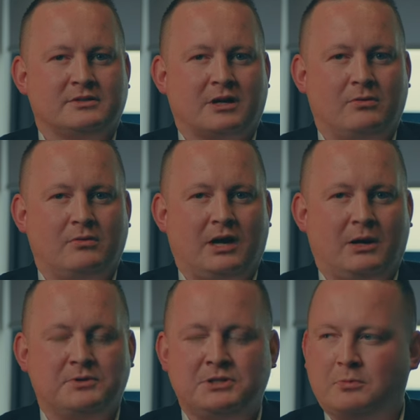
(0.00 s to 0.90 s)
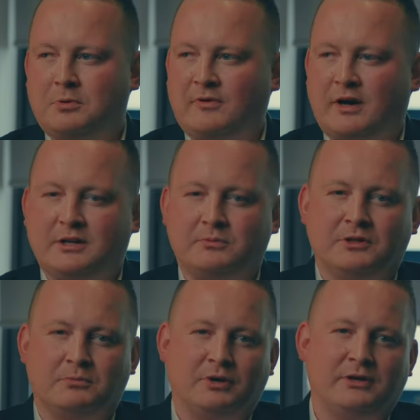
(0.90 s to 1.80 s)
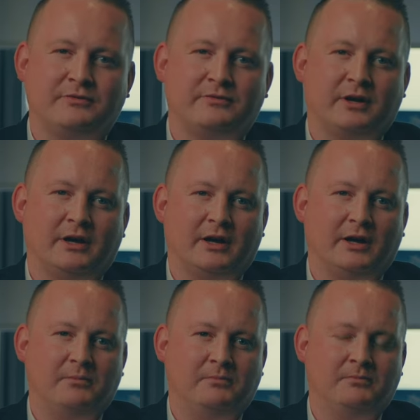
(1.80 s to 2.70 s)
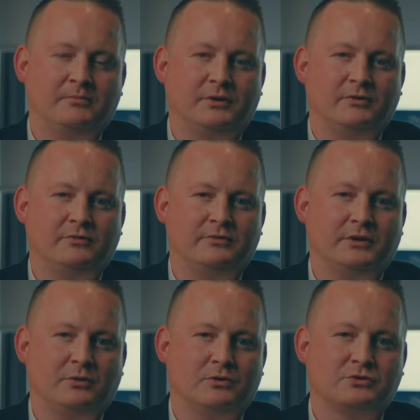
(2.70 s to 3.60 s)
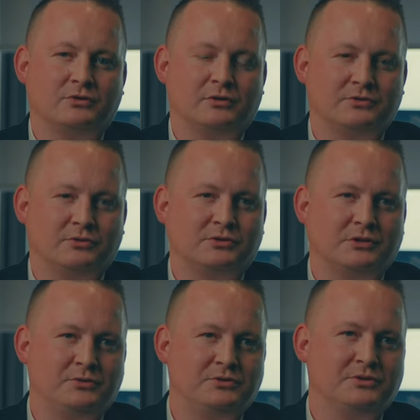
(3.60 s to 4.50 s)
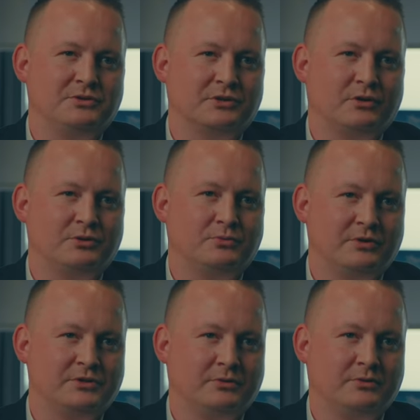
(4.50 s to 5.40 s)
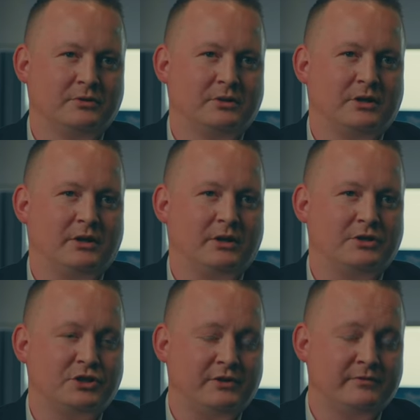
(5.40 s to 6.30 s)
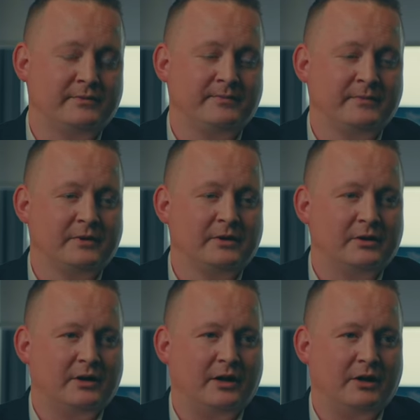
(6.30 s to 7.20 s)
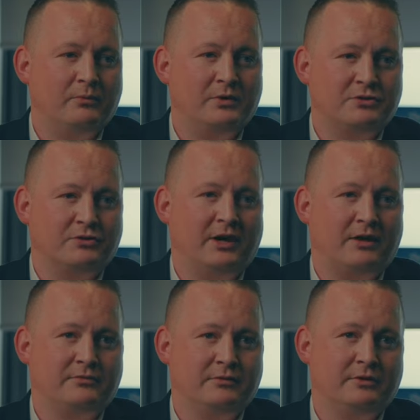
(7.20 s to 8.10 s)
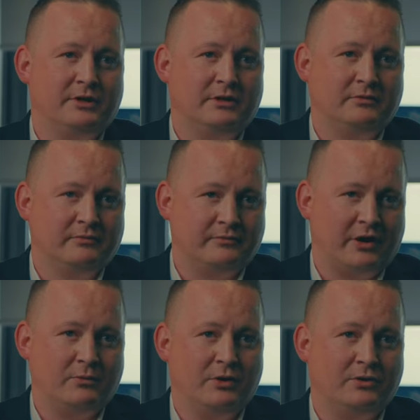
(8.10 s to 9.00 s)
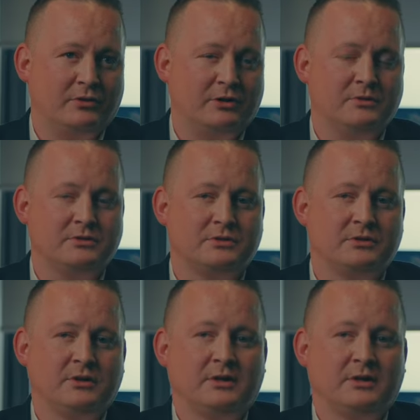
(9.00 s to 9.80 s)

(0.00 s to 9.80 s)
So Apogee were provided with a brief of, you know, what sort of solutions the college wanted to achieve. We took that through the framework documents,